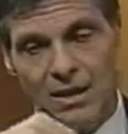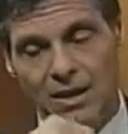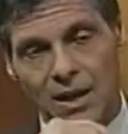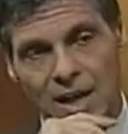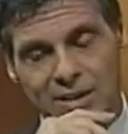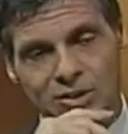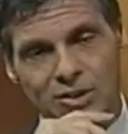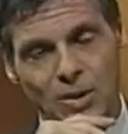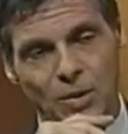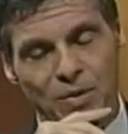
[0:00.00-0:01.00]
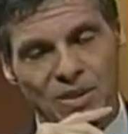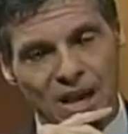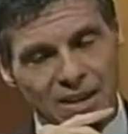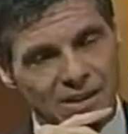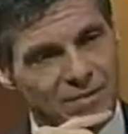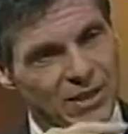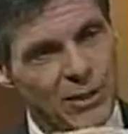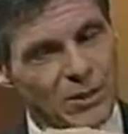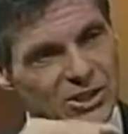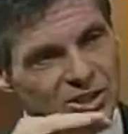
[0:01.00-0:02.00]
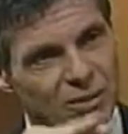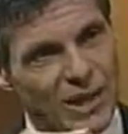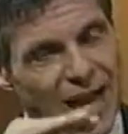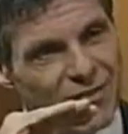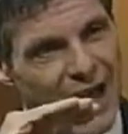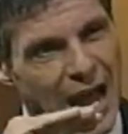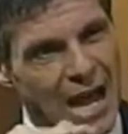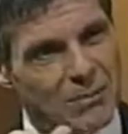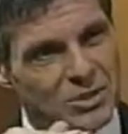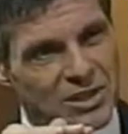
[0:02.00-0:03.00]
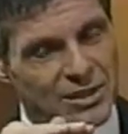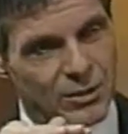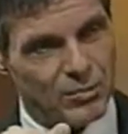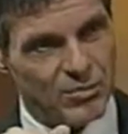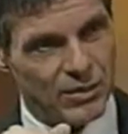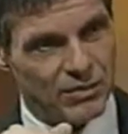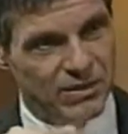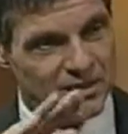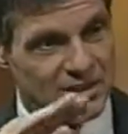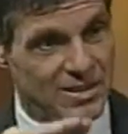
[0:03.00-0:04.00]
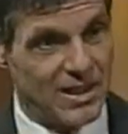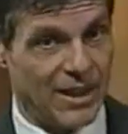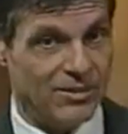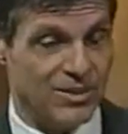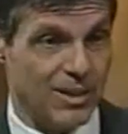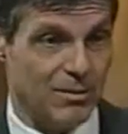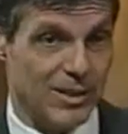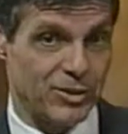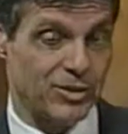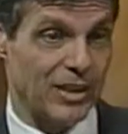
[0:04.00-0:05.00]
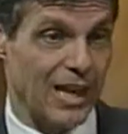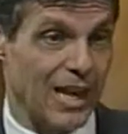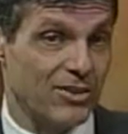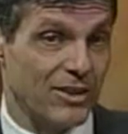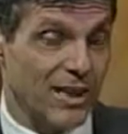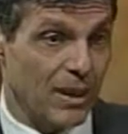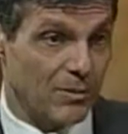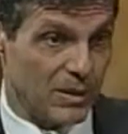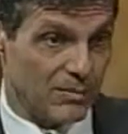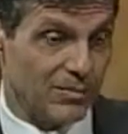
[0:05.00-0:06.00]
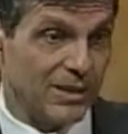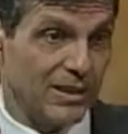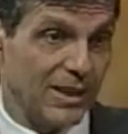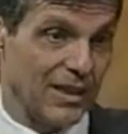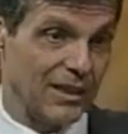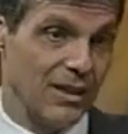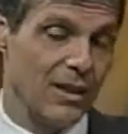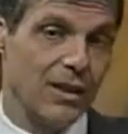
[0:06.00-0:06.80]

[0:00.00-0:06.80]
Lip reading: And so that, you know, we have absolute proof that these lifestyle measures can actually help you regain